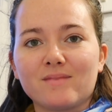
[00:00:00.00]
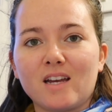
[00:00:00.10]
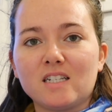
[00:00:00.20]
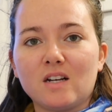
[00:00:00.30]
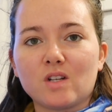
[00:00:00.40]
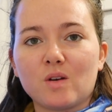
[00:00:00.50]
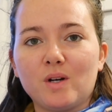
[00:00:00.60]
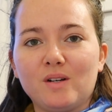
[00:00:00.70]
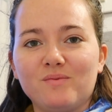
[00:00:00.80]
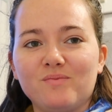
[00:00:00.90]
I doubt I
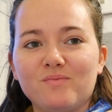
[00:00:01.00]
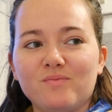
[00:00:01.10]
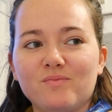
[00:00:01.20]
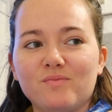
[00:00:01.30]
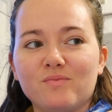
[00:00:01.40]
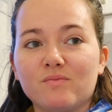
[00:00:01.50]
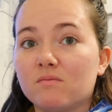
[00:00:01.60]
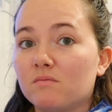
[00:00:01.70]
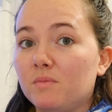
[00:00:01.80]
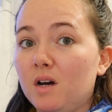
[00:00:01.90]
will.
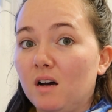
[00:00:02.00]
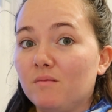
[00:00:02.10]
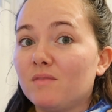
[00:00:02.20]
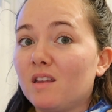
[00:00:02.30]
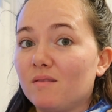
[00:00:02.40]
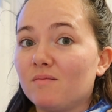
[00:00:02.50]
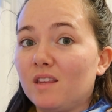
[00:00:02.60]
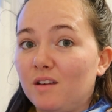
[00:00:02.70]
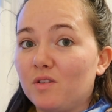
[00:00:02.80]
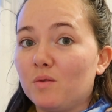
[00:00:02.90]
But
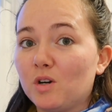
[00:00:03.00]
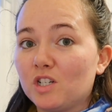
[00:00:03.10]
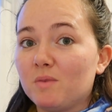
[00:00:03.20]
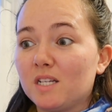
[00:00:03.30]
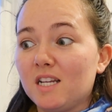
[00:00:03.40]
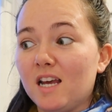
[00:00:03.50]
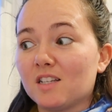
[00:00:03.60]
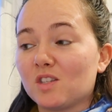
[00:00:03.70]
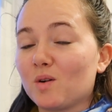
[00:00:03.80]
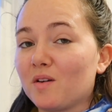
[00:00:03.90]
if you're watching me today and
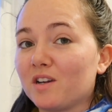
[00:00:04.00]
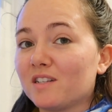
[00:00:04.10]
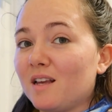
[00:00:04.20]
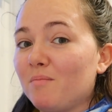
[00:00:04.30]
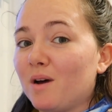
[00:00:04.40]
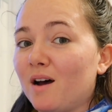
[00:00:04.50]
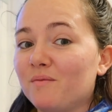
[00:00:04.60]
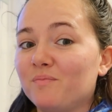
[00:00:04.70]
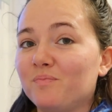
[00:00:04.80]
it's the 12th of December,